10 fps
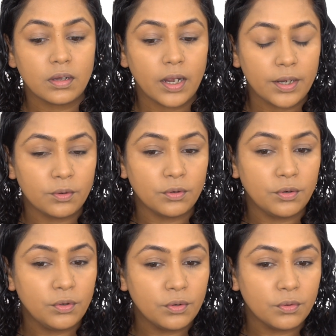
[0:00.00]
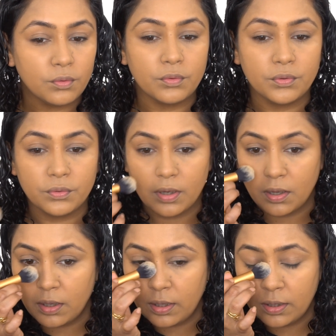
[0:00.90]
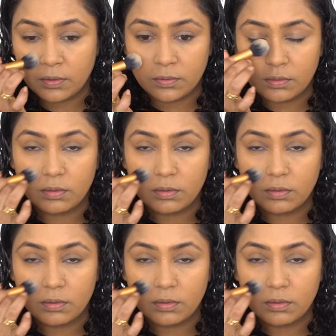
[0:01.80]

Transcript: I don't know, you guys.